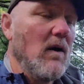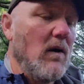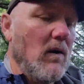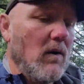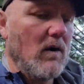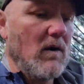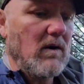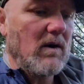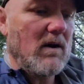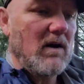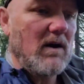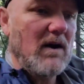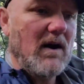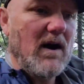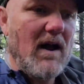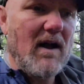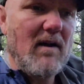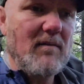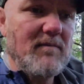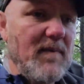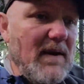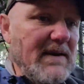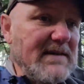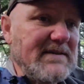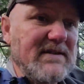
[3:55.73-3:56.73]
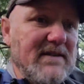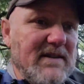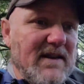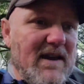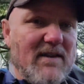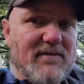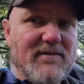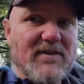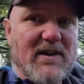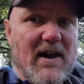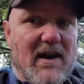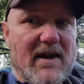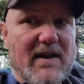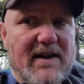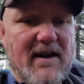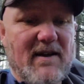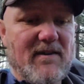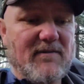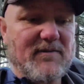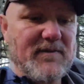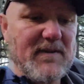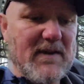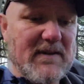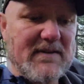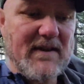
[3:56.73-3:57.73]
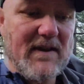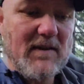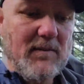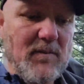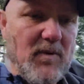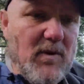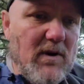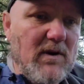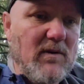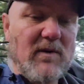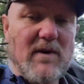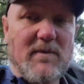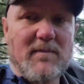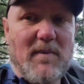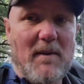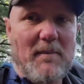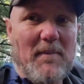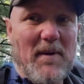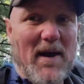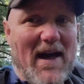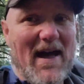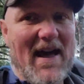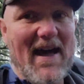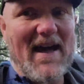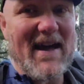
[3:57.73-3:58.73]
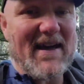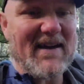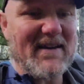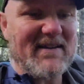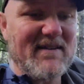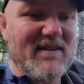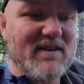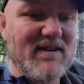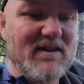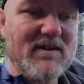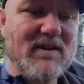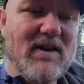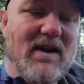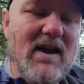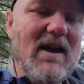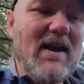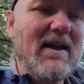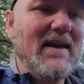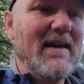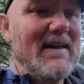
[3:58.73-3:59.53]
or I basically have to hike out from that same point with my pack. So,